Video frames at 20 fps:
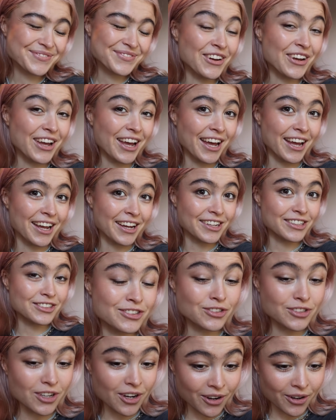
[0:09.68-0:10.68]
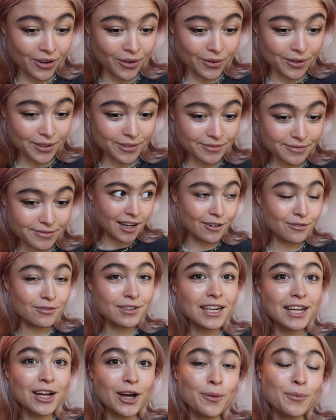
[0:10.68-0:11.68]
Okay, so I
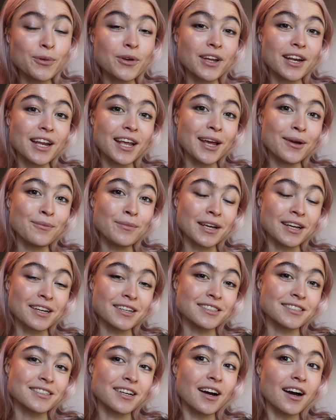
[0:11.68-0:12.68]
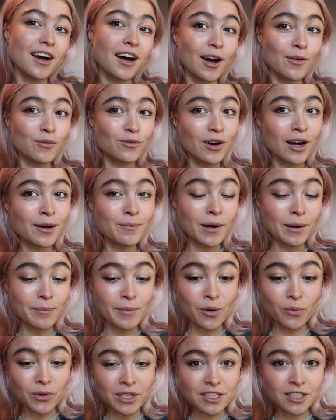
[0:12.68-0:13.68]
really hope you can hear me because I'm right by
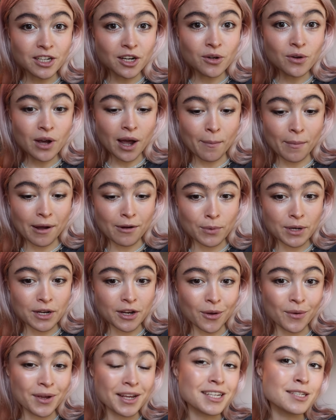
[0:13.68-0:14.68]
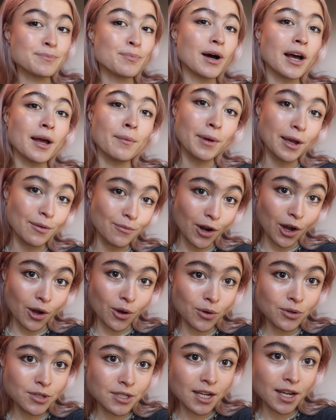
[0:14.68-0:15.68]
my window and my window is by a main
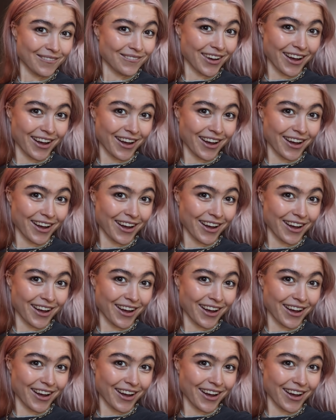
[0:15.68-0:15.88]
road.